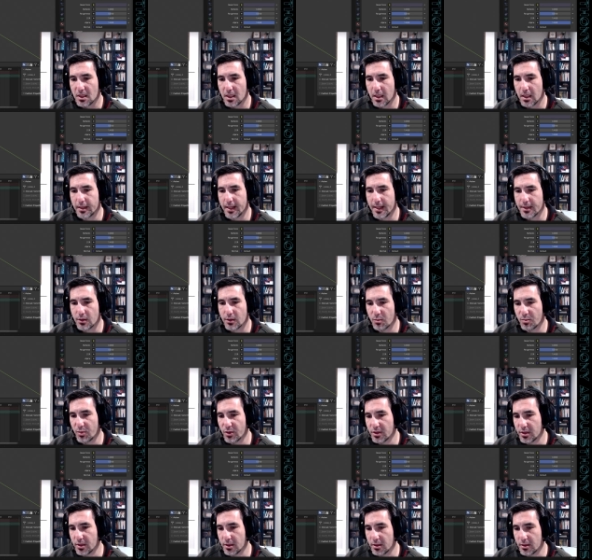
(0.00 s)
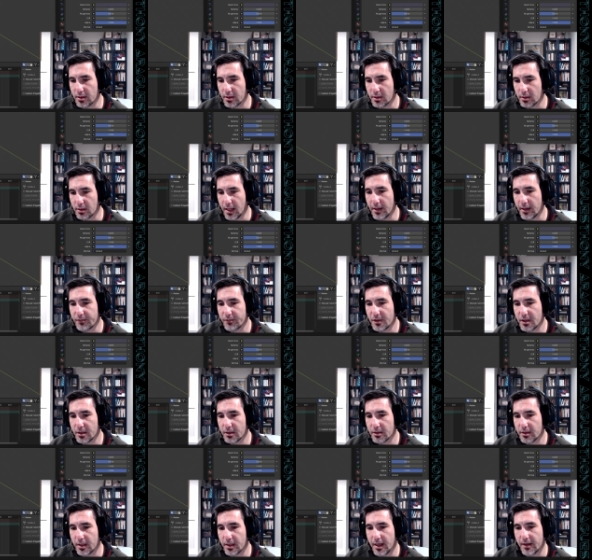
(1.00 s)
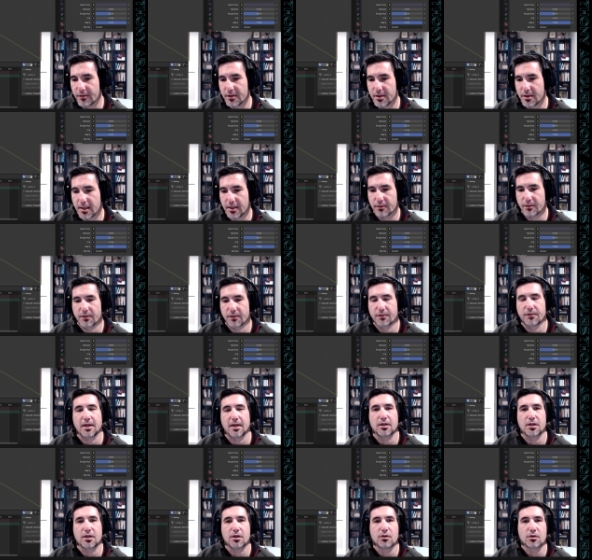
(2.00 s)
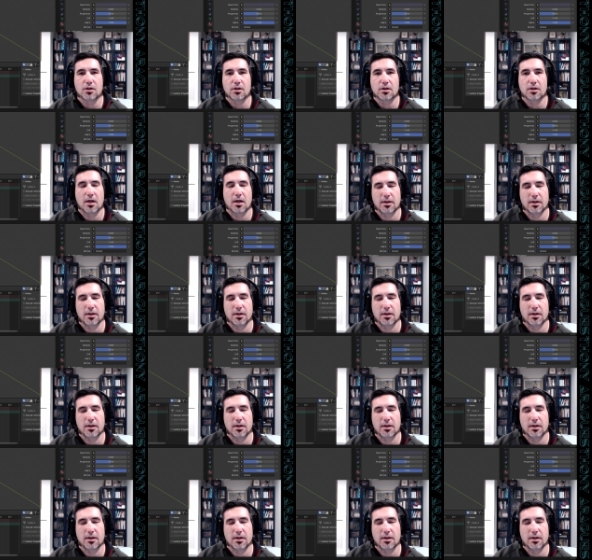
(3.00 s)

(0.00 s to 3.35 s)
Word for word: And that's what puts this little F here. The F stands for fake user.